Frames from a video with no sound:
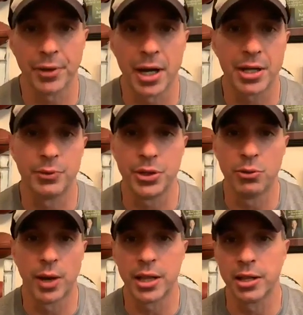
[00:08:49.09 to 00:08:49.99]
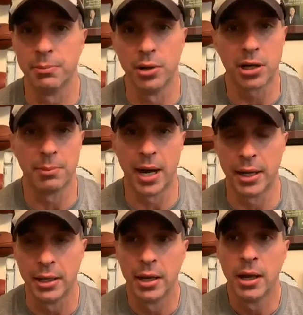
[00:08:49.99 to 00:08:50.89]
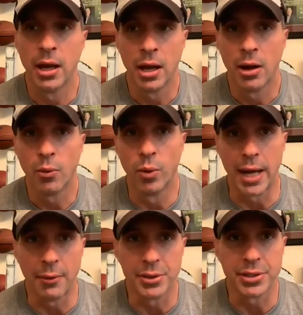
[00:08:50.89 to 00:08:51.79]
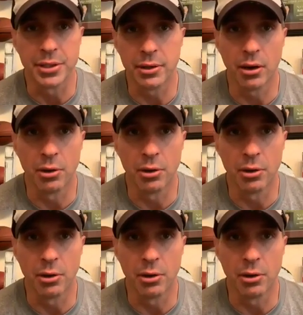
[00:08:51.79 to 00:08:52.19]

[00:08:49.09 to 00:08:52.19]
Like when you read in the book about when I was